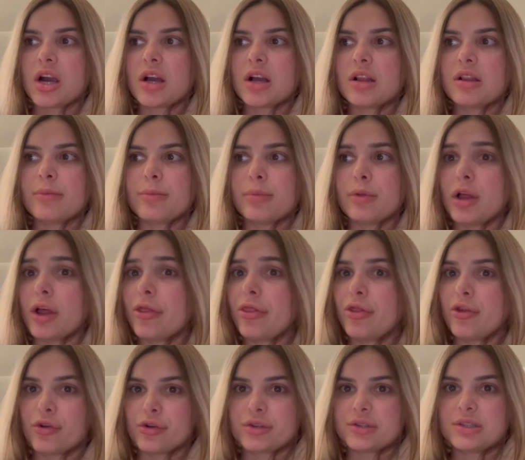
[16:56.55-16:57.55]

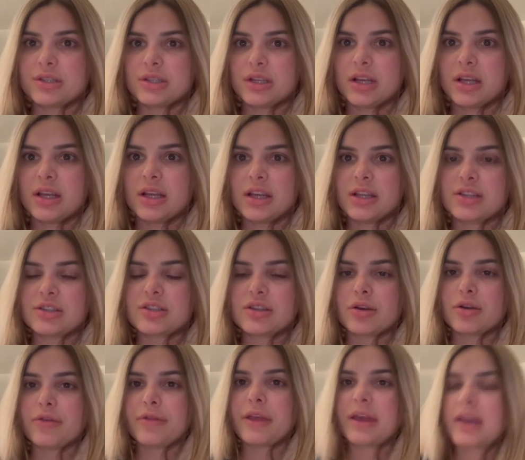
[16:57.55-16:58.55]
bloodthirsty, and
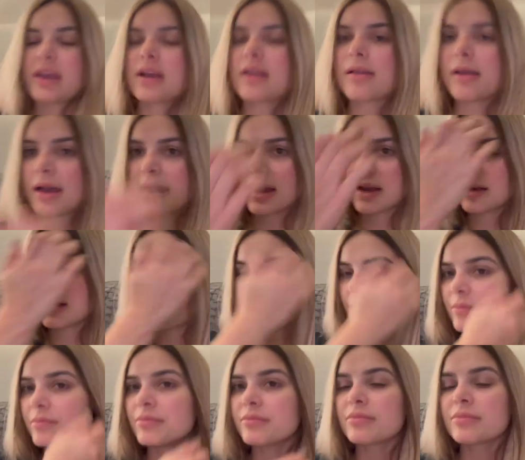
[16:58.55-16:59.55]
they get like,
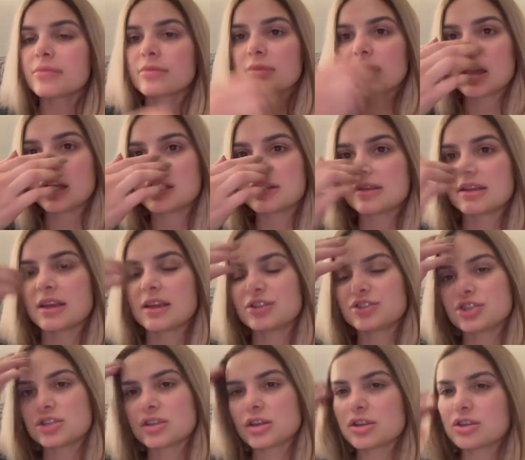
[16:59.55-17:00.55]

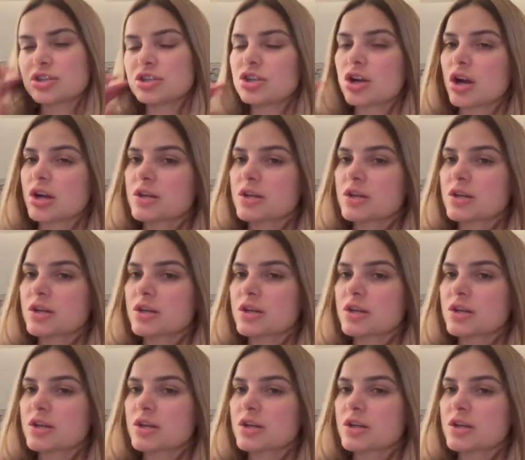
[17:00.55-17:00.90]
she talks